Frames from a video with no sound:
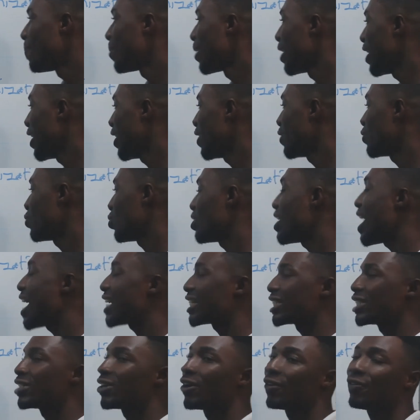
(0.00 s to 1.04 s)

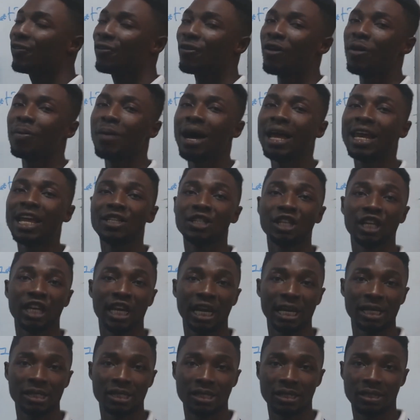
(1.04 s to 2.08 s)
Introduction of formal
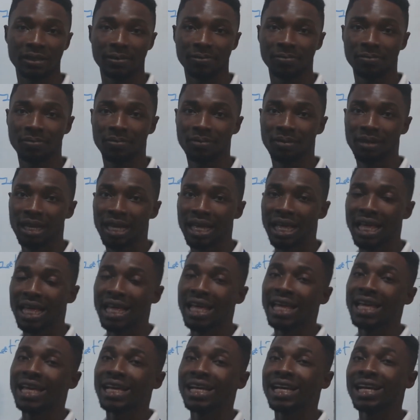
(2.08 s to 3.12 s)
education.
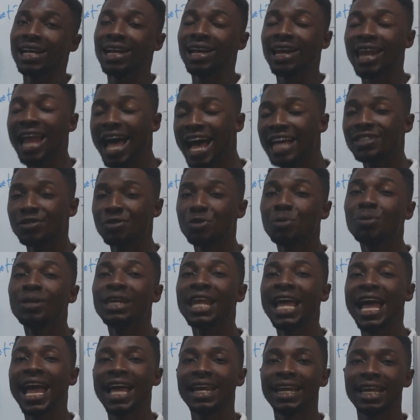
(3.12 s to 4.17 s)
Classroom
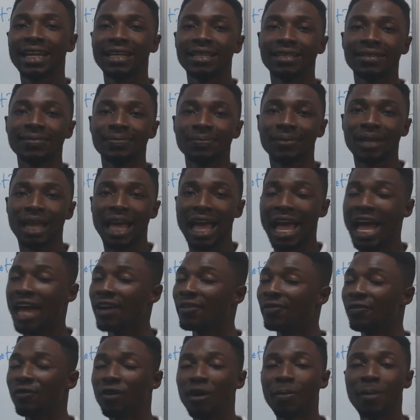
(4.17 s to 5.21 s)
learning
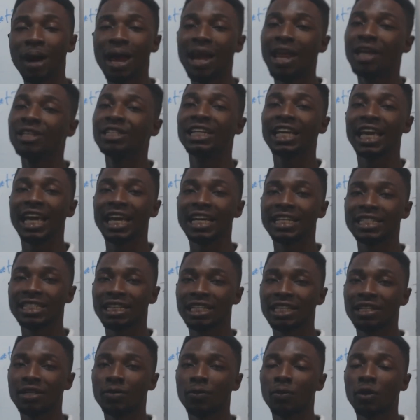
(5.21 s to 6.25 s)
and formal
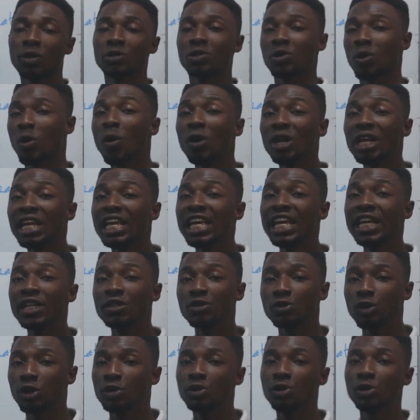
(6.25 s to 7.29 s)
education was only
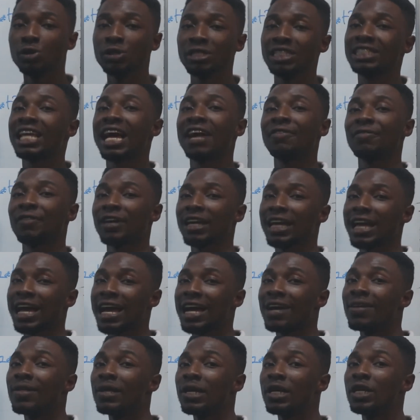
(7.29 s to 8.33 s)
introduced in
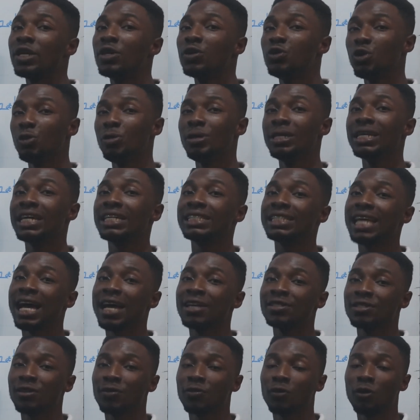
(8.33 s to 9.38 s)
Africa during the
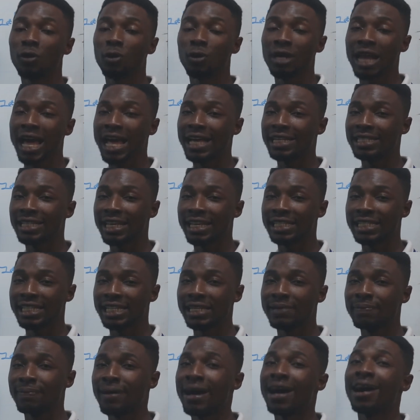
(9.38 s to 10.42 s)
times of
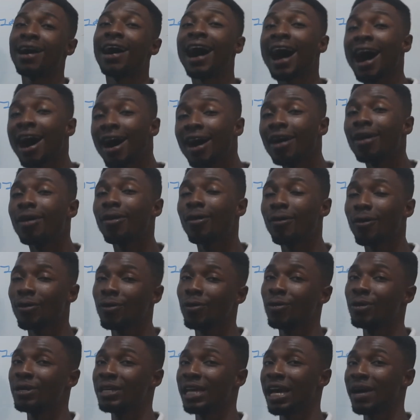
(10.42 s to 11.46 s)
colonization by our
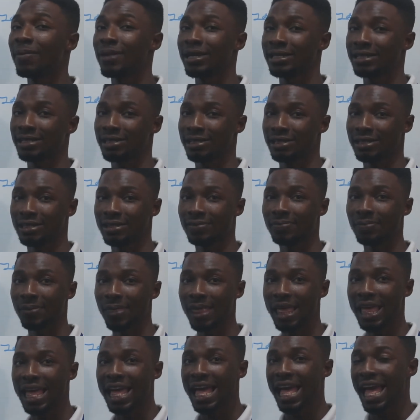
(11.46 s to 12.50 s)
colonial masters.
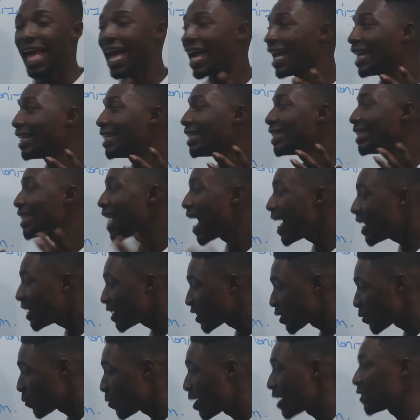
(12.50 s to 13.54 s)
And that
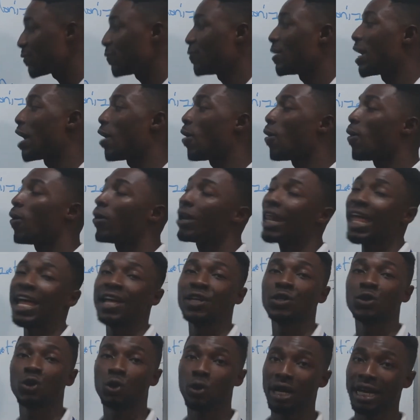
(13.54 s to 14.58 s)
is what we are all
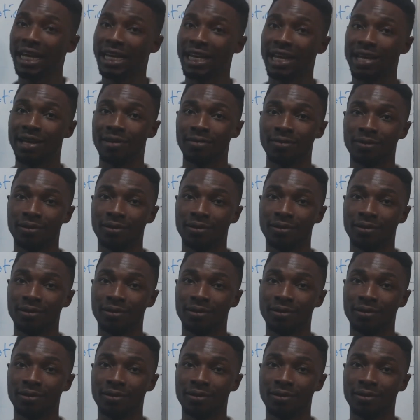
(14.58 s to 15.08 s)
enjoying now.